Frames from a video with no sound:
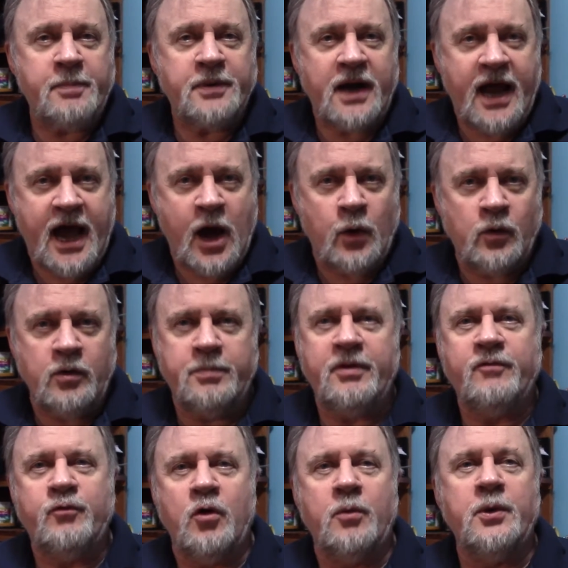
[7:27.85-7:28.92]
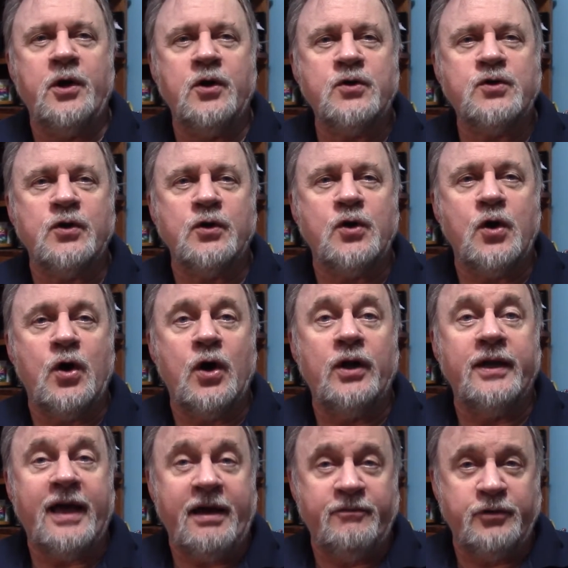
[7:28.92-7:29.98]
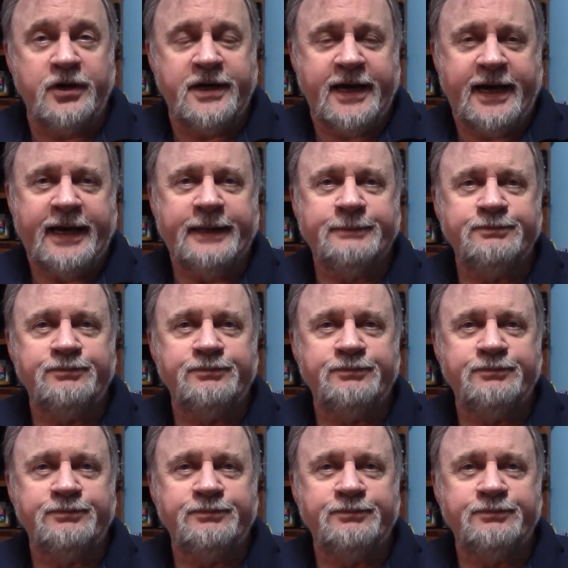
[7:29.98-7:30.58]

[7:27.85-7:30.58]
an hour before rehearsal call every day.